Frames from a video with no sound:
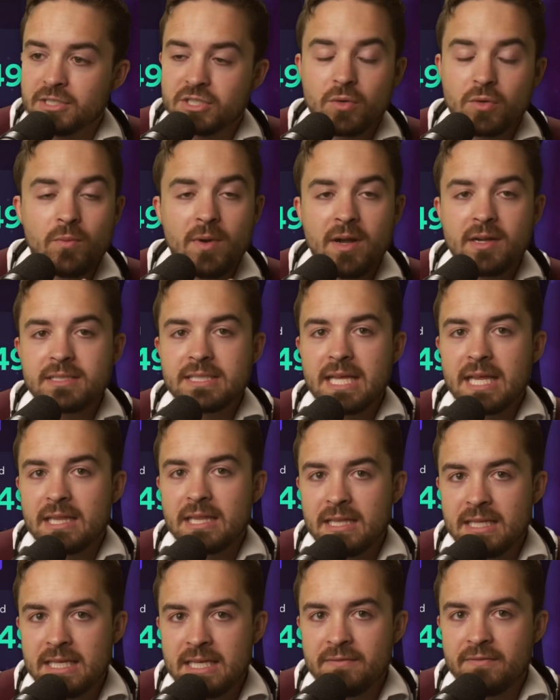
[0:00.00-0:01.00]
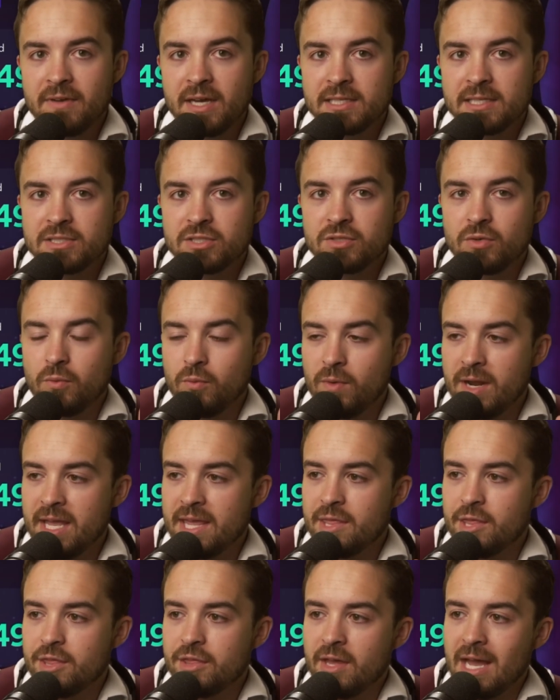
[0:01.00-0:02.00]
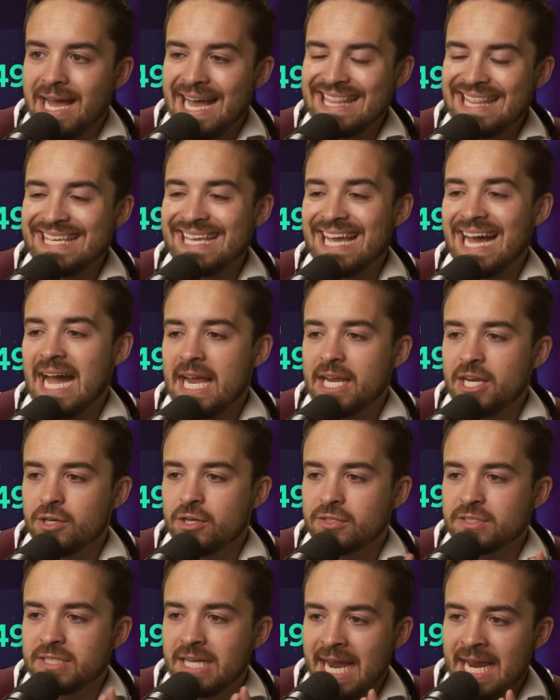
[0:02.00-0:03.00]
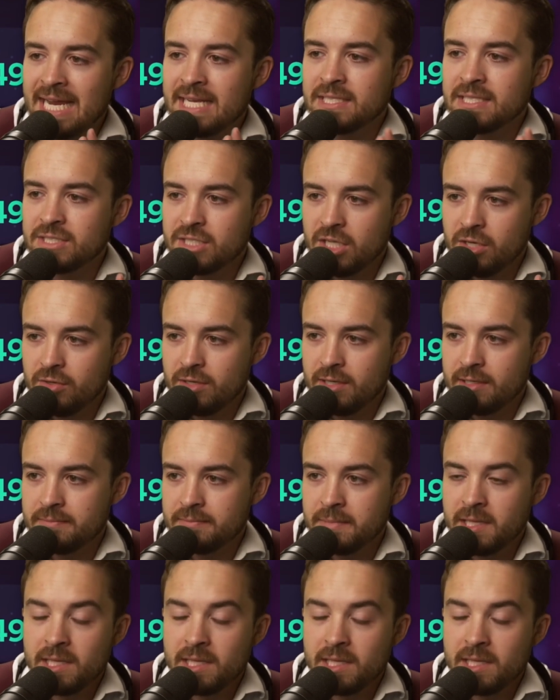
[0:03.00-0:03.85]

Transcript: So where does that leave us with the Iron Titan token?